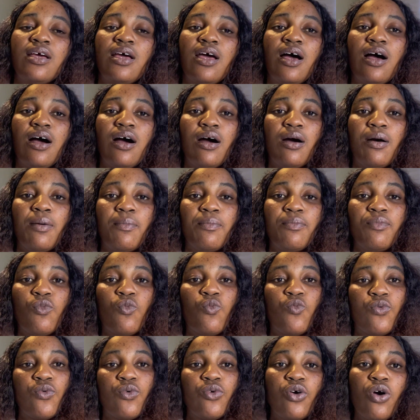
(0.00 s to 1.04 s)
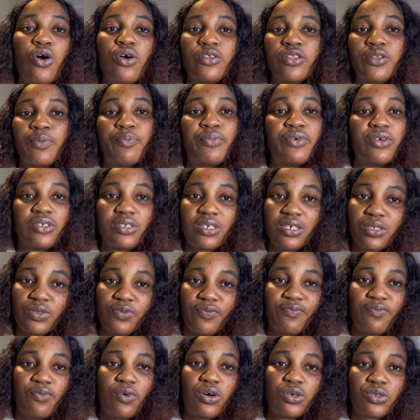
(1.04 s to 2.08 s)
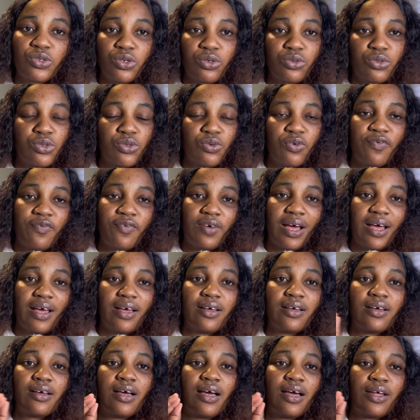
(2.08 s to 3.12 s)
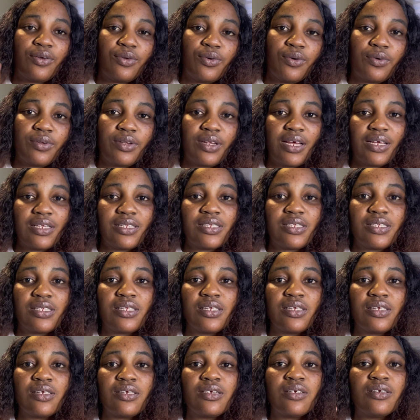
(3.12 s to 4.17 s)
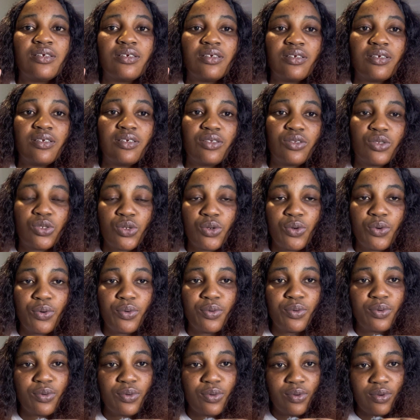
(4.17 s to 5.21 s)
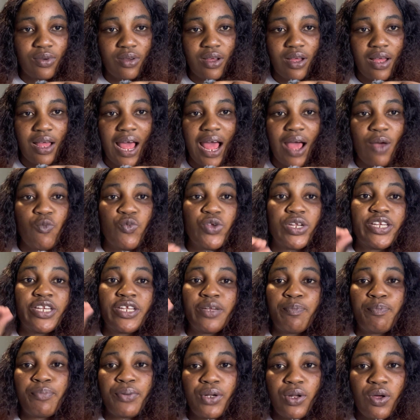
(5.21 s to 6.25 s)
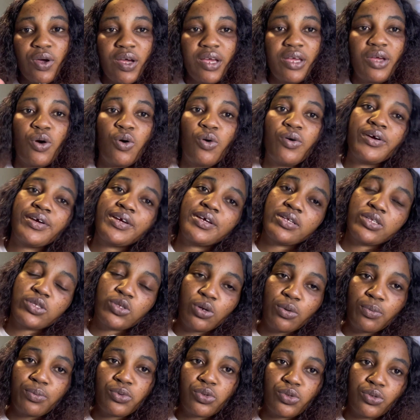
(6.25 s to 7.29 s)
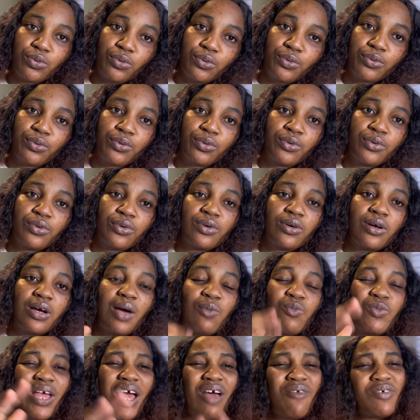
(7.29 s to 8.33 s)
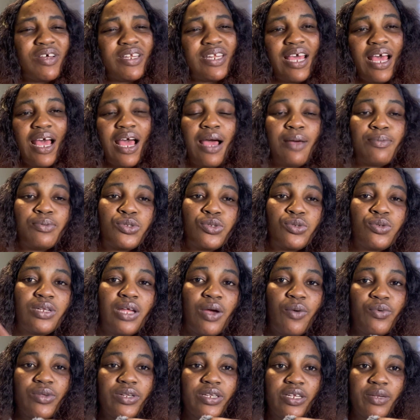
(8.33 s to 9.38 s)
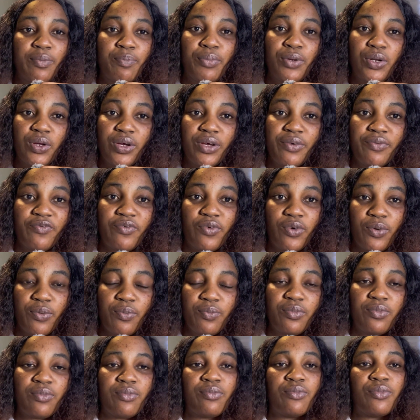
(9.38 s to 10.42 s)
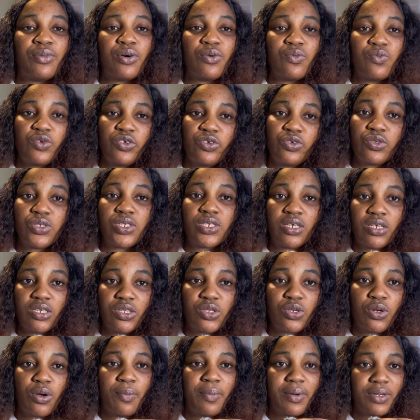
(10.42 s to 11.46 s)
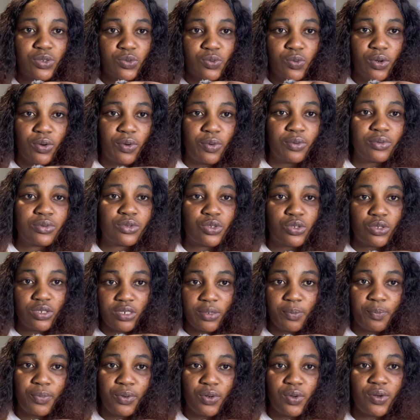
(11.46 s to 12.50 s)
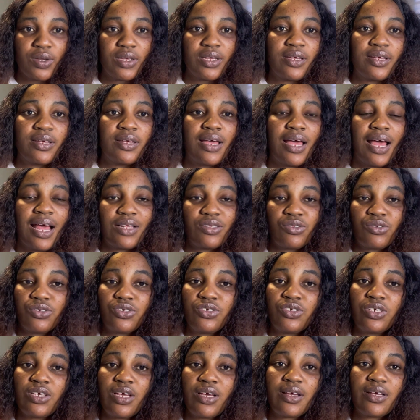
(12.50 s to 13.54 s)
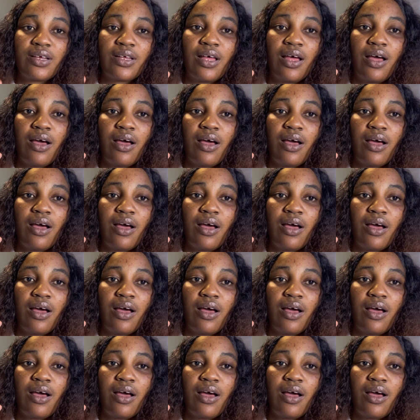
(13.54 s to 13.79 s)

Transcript: all the projects we've worked on so far and all that. So, and we deploy on GitHub too. We have other apps too that we deploy for, but we use GitHub as well to deploy and to check